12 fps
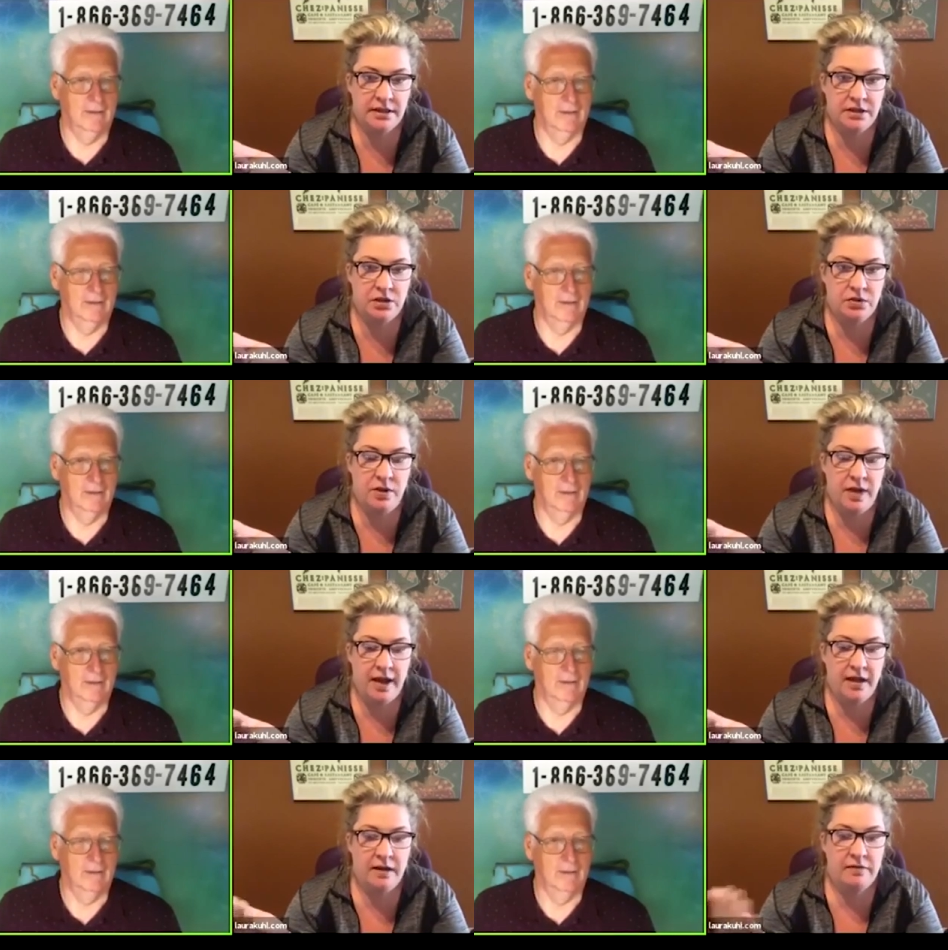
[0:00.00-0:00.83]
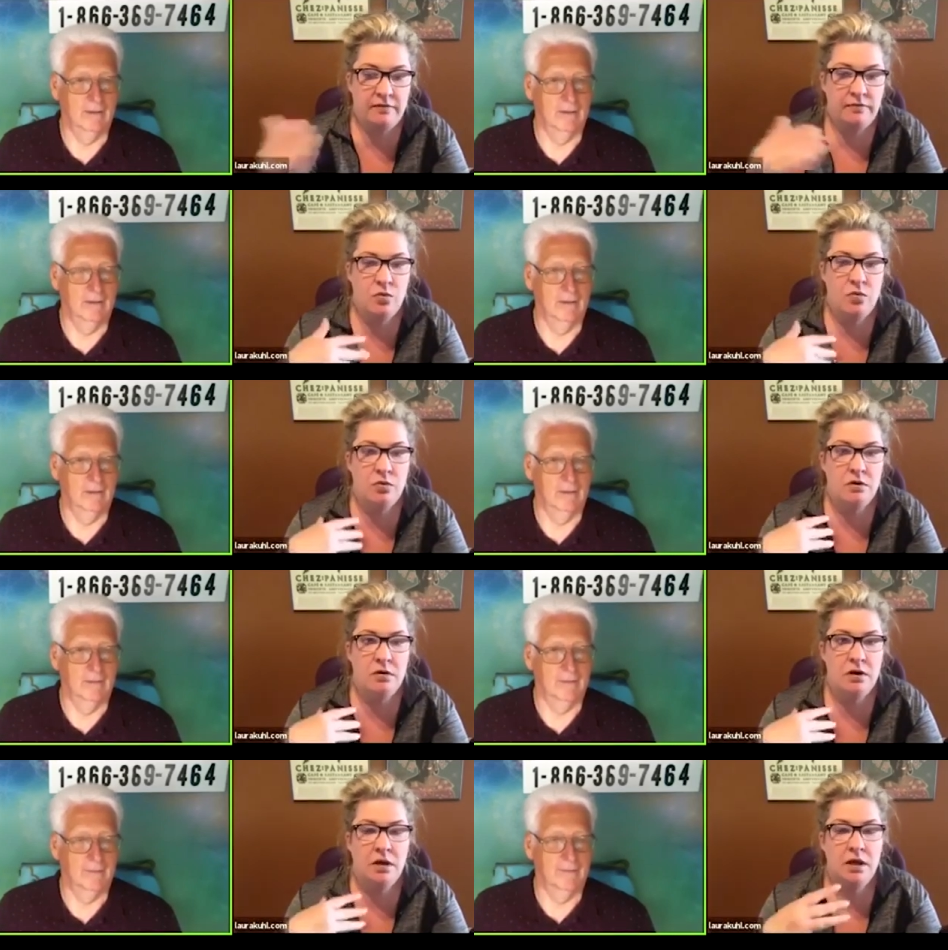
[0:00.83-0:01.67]
Speaker 1: you have
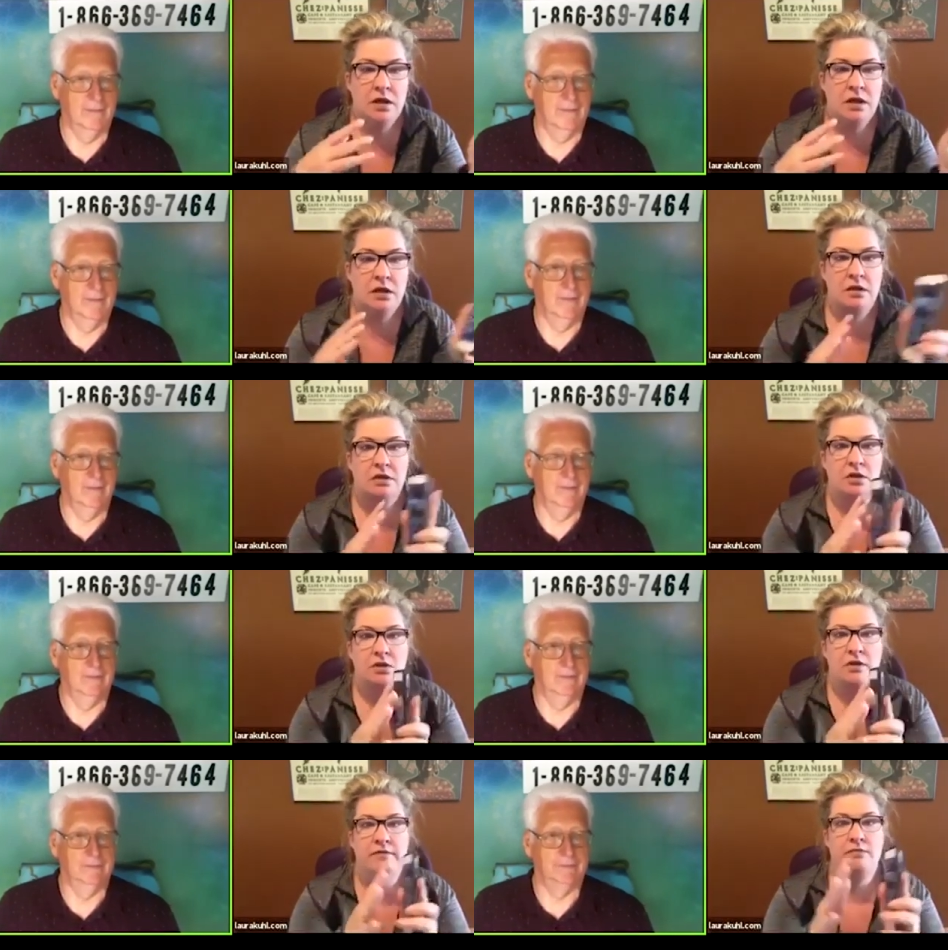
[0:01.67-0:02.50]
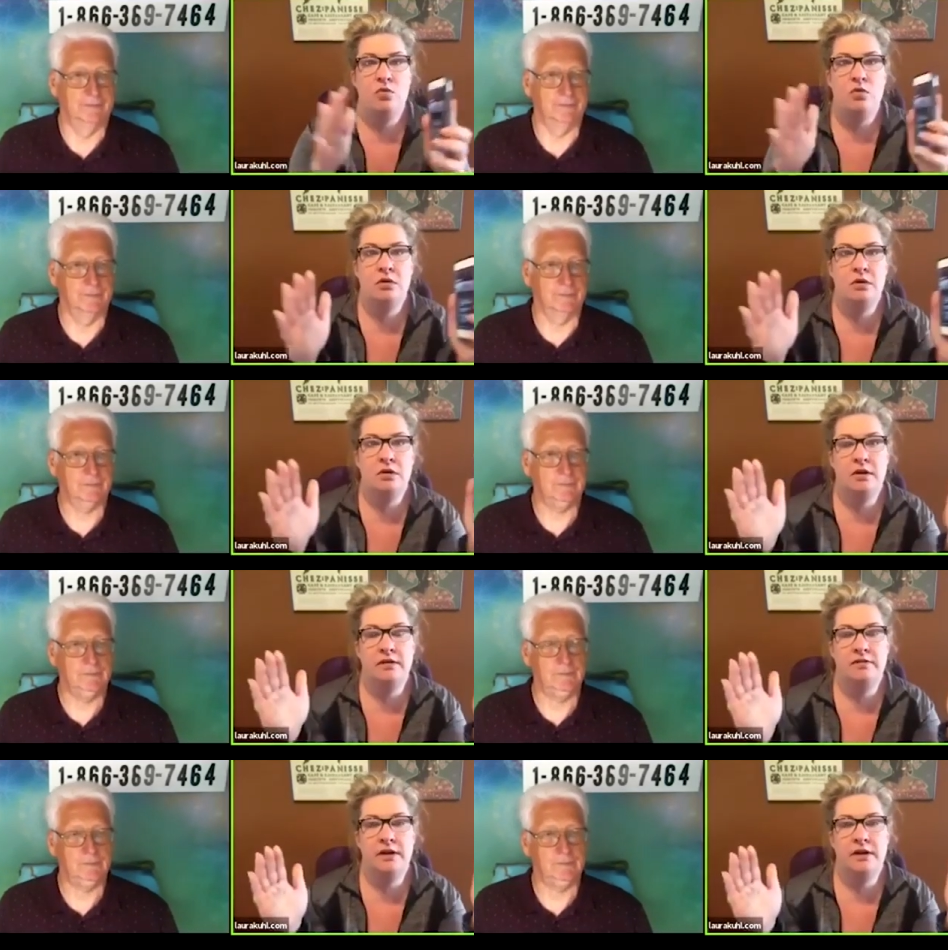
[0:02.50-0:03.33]
more
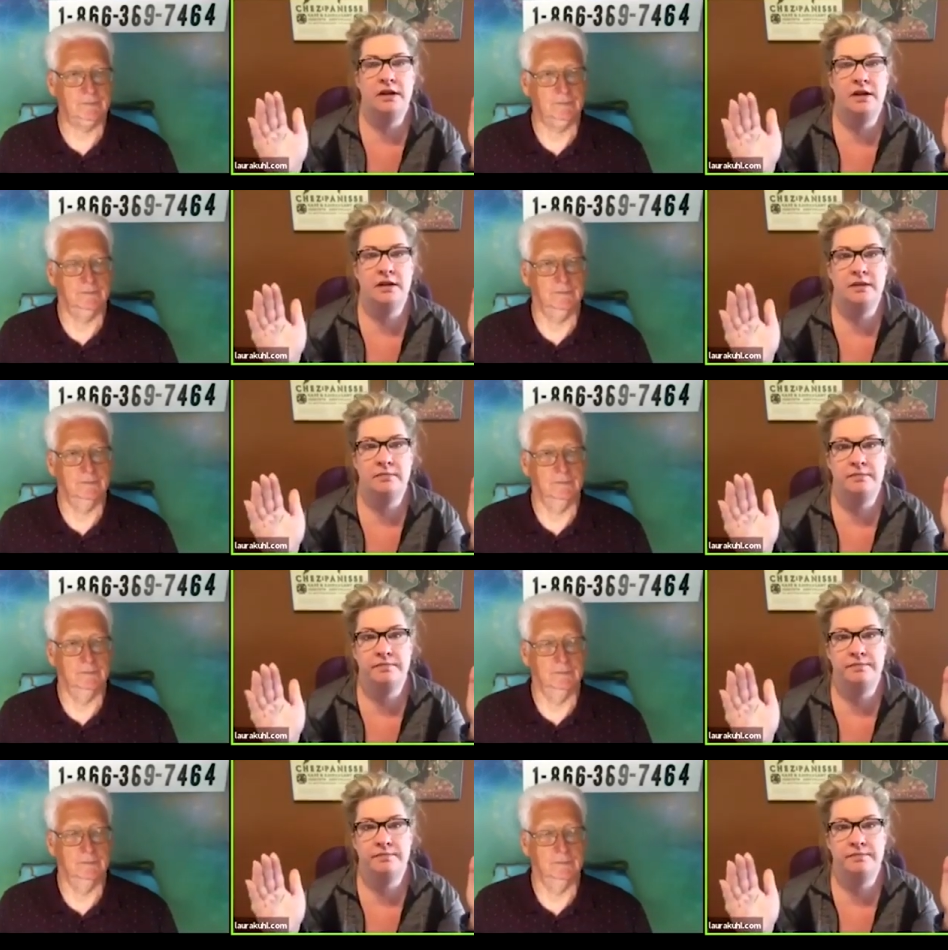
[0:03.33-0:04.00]
of a